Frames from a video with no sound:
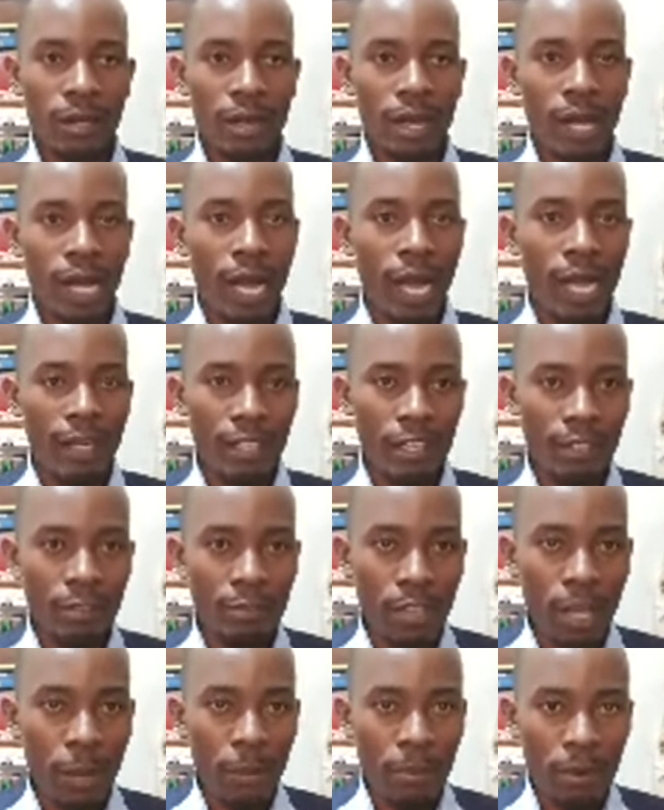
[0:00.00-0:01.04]
I give you a
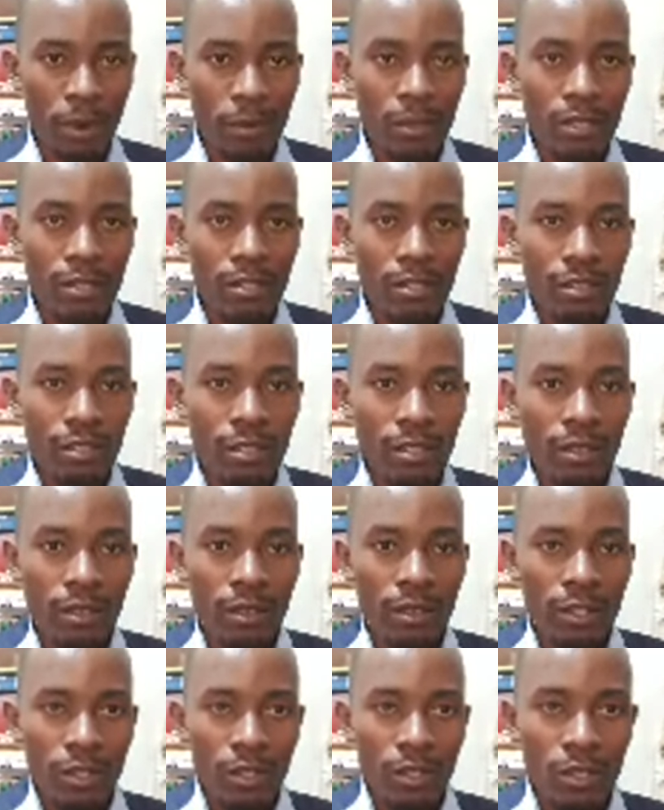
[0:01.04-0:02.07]
promise,
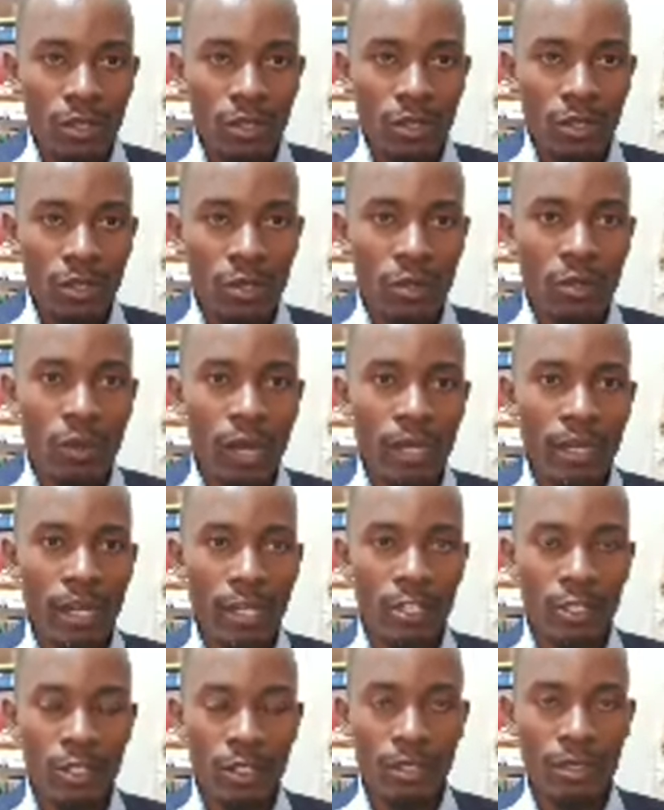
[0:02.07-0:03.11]
you do an
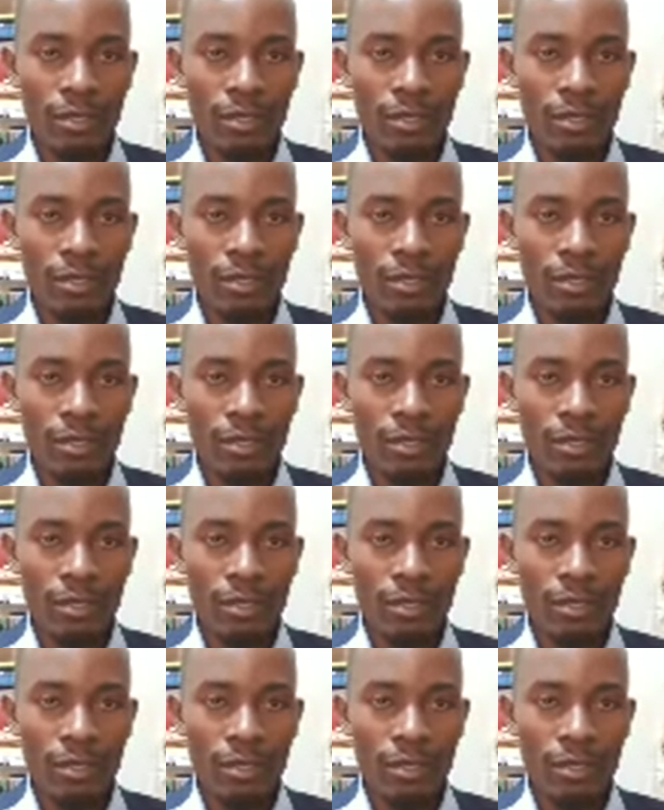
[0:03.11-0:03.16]
action.